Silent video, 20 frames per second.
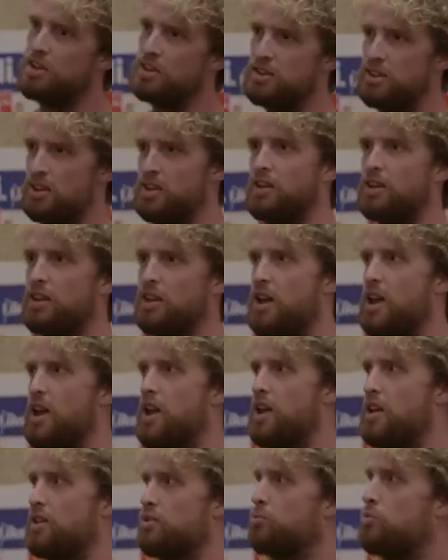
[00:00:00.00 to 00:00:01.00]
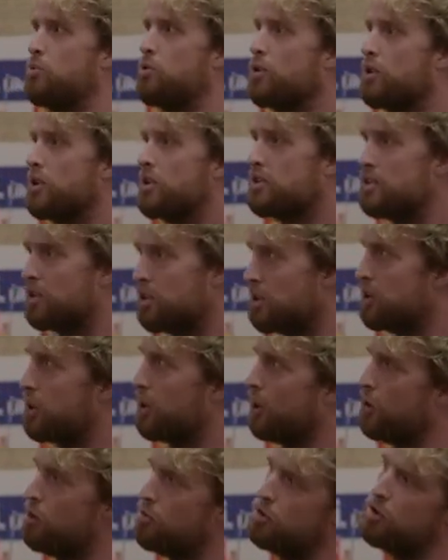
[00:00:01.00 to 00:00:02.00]
thinking ahead, what is going to
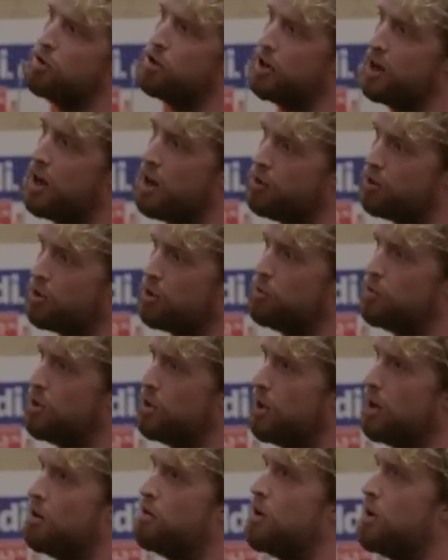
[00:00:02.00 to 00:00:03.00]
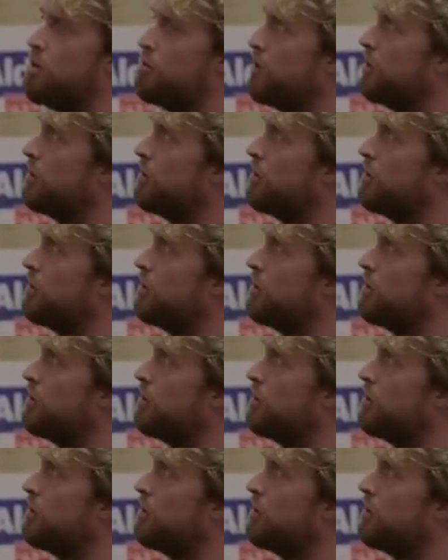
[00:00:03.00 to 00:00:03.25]
go wrong and how can we get around